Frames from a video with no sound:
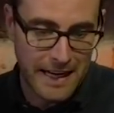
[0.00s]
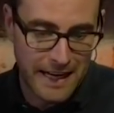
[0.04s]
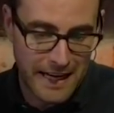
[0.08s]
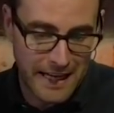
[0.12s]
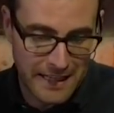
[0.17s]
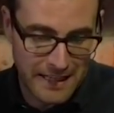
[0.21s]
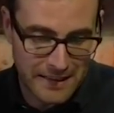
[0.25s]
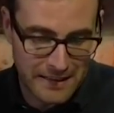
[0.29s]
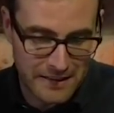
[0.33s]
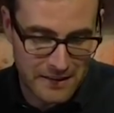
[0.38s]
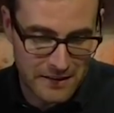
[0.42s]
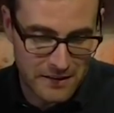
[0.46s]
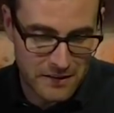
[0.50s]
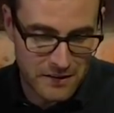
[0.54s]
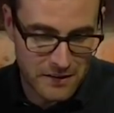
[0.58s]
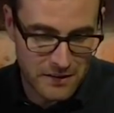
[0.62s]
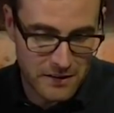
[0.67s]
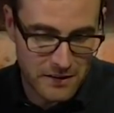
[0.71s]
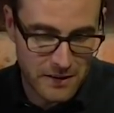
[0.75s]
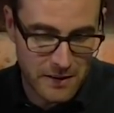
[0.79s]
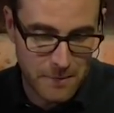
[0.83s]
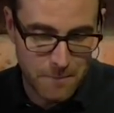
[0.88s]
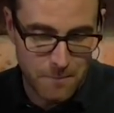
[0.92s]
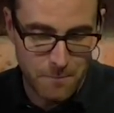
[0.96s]

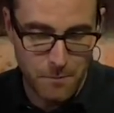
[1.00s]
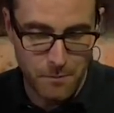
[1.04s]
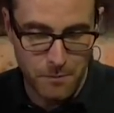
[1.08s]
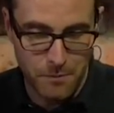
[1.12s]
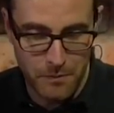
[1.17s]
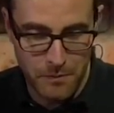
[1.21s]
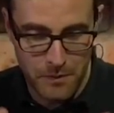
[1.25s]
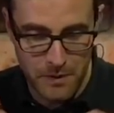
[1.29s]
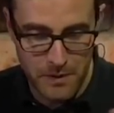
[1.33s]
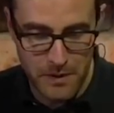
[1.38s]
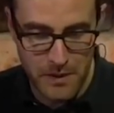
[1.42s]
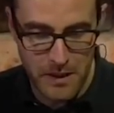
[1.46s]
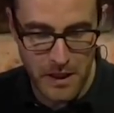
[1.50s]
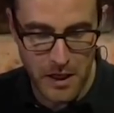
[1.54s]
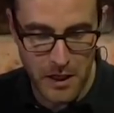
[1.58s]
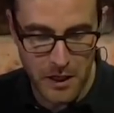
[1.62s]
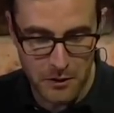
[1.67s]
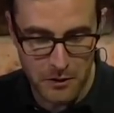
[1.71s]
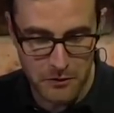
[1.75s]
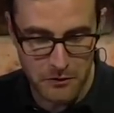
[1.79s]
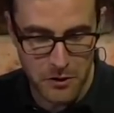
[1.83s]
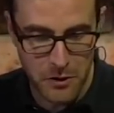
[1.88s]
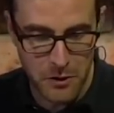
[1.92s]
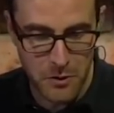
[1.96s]
and the
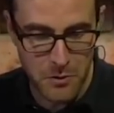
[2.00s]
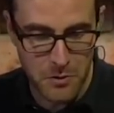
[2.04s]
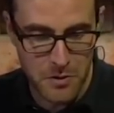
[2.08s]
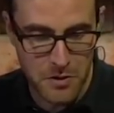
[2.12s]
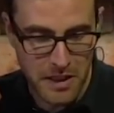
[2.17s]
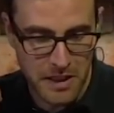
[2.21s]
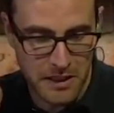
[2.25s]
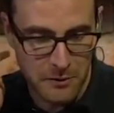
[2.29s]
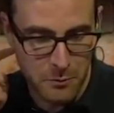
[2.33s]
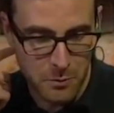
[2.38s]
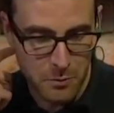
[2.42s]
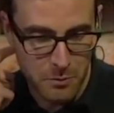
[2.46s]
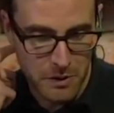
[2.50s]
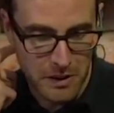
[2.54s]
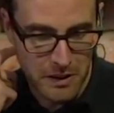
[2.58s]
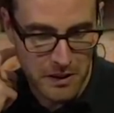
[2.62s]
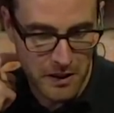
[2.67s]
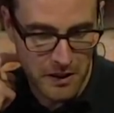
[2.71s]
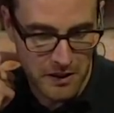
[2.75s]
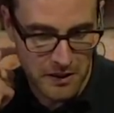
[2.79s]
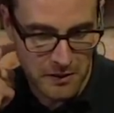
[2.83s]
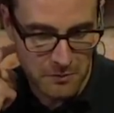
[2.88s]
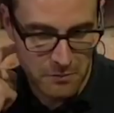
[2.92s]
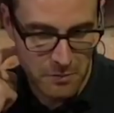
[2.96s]
IRFU said it would be
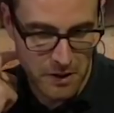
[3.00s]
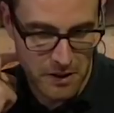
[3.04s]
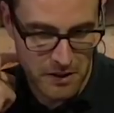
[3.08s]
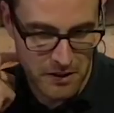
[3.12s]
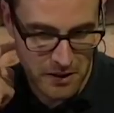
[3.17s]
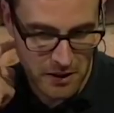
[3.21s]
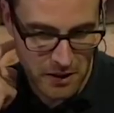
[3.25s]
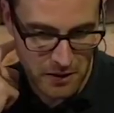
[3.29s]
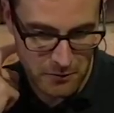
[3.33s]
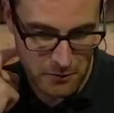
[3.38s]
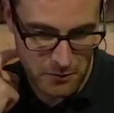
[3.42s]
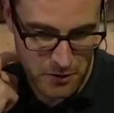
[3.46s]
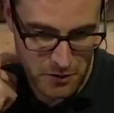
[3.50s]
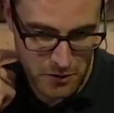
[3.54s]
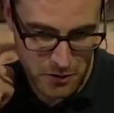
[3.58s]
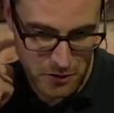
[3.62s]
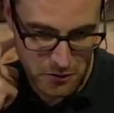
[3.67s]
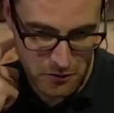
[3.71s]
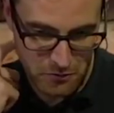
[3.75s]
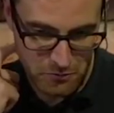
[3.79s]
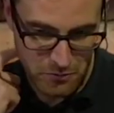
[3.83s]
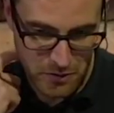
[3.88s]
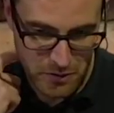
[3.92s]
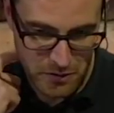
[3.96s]
guided by the Irish
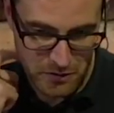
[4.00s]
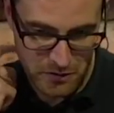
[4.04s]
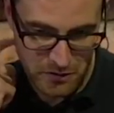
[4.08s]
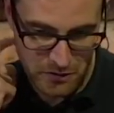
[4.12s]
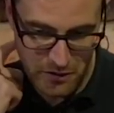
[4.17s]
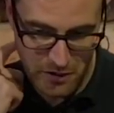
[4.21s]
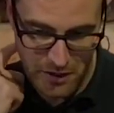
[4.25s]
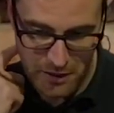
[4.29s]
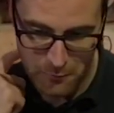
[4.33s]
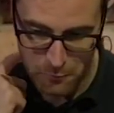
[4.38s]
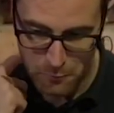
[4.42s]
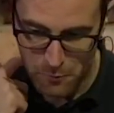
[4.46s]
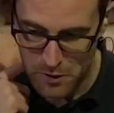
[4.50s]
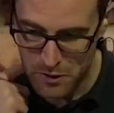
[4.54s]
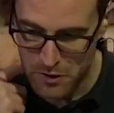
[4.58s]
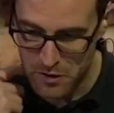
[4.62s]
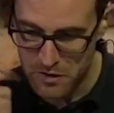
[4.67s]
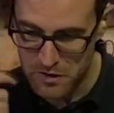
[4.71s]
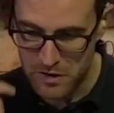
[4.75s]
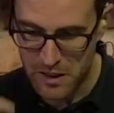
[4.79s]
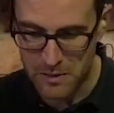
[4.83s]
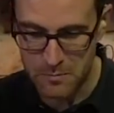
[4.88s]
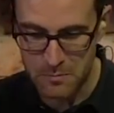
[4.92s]
government's uh, wishes.